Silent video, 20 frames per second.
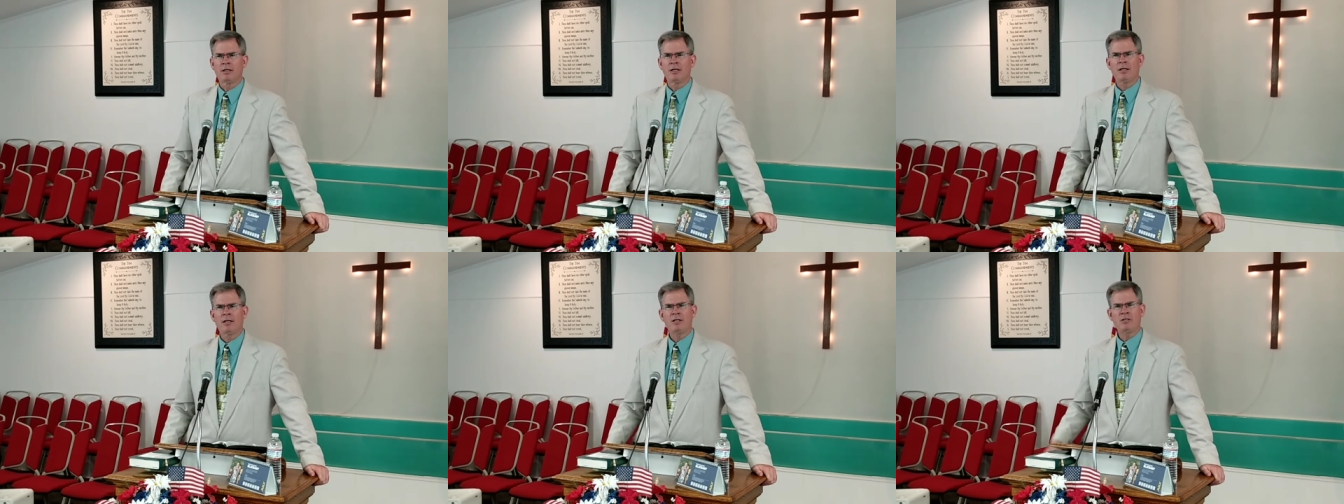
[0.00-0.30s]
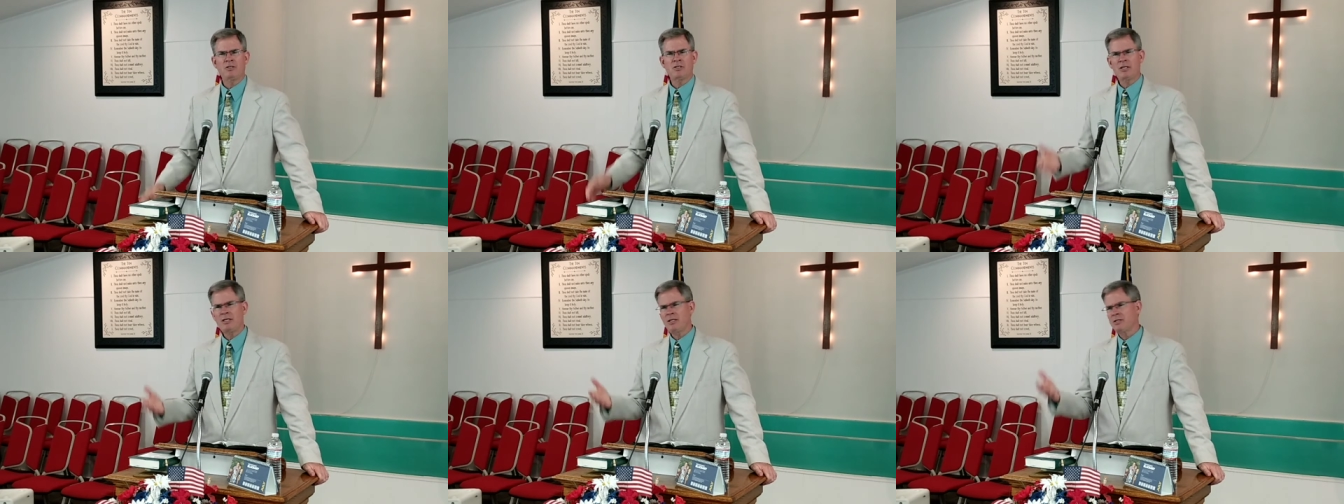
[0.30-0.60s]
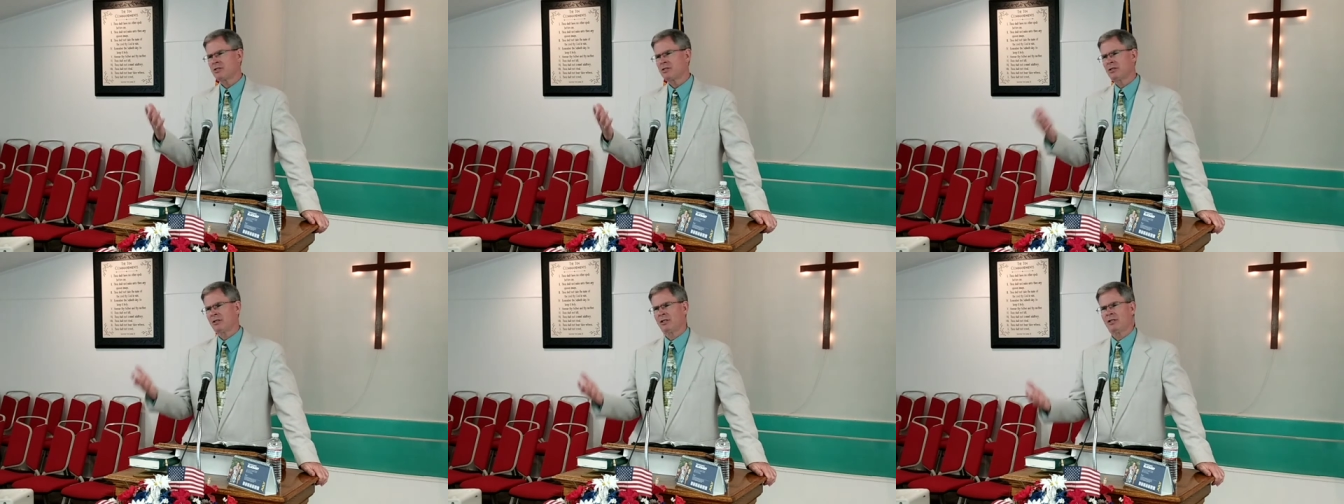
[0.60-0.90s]
He
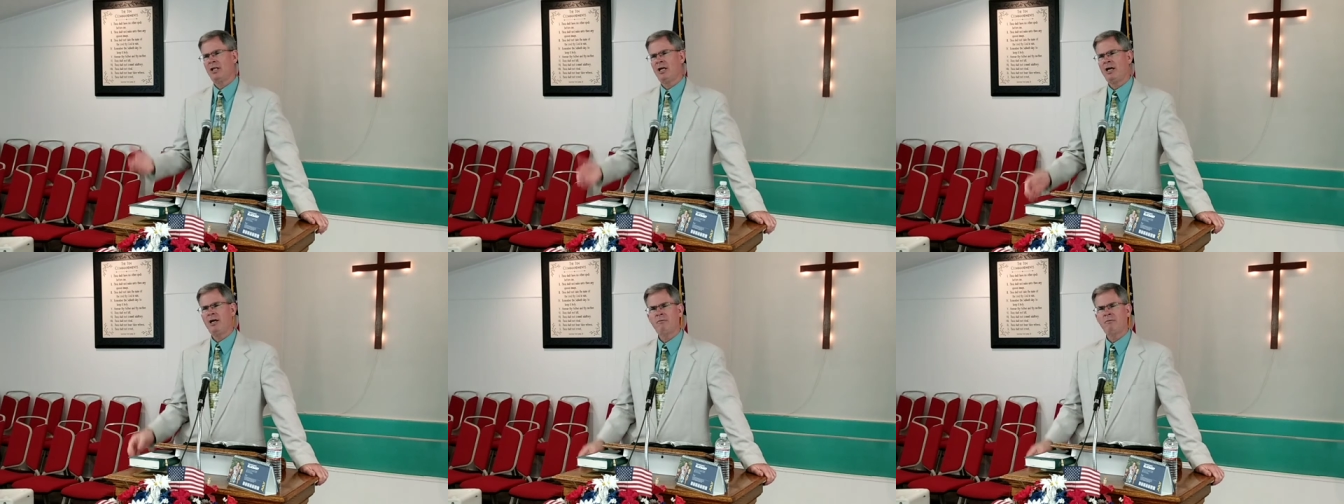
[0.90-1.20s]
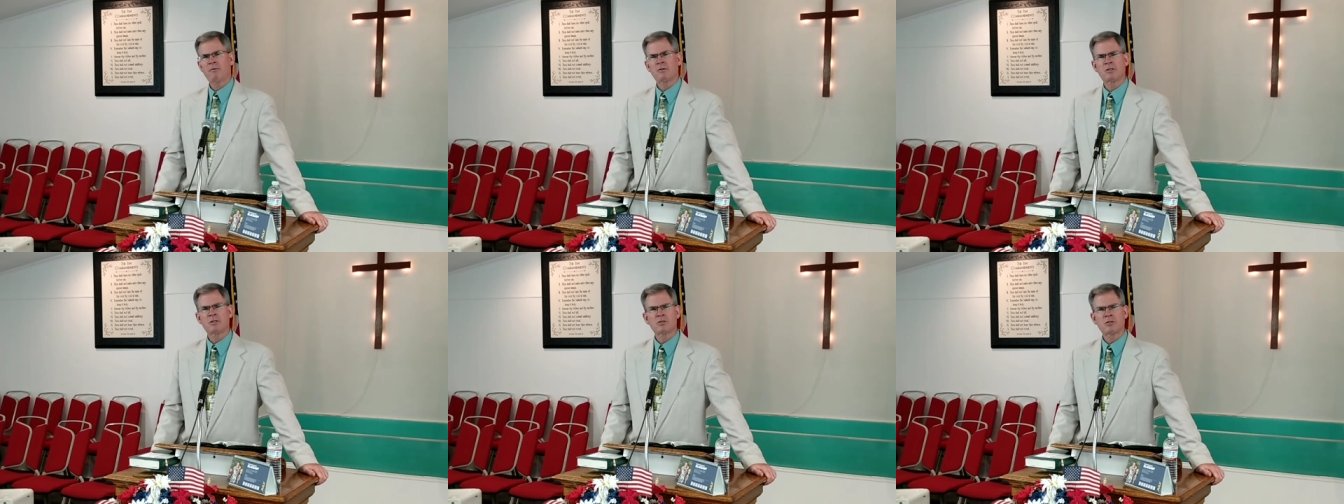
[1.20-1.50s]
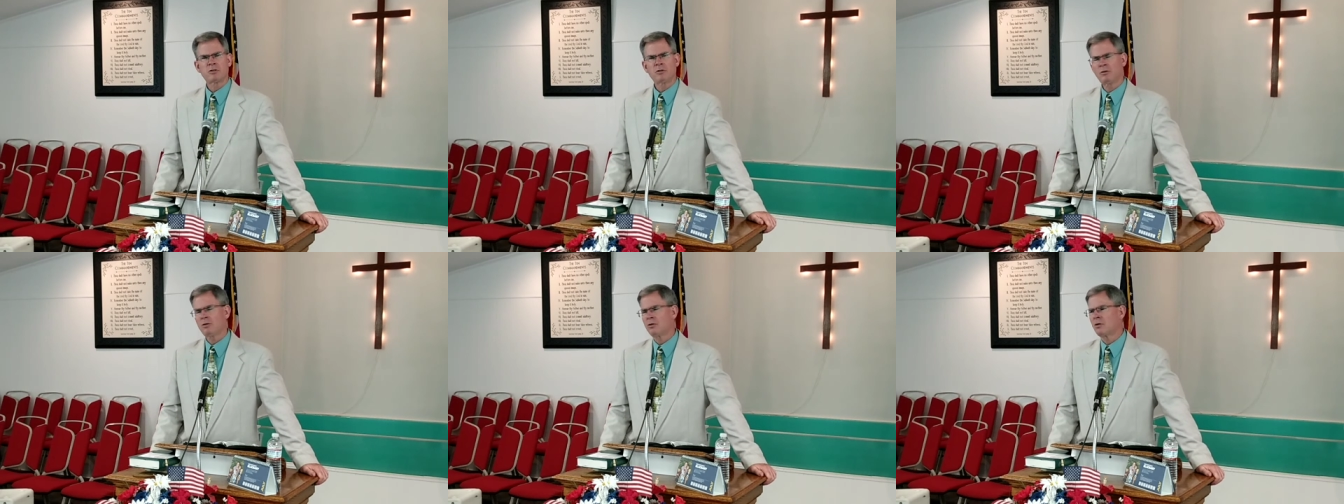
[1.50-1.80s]
sees in the life of
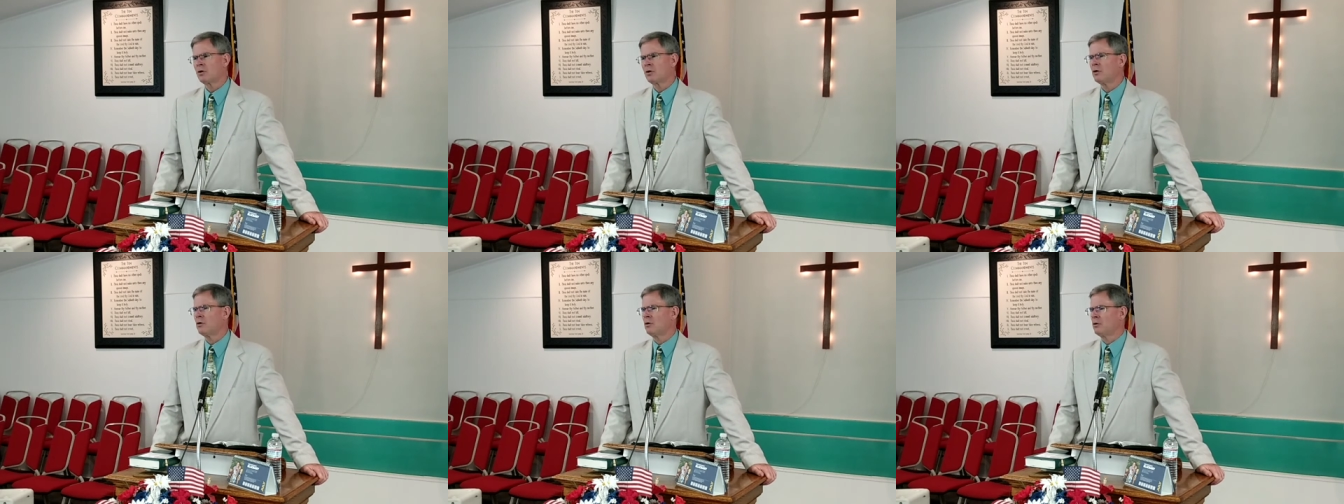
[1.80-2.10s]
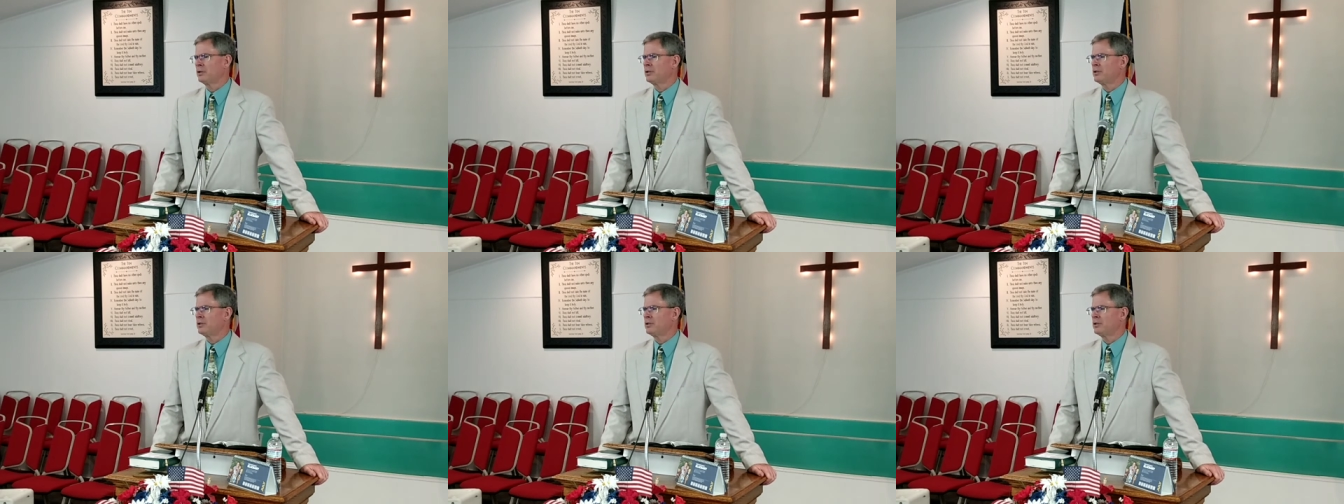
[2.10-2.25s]
this little girl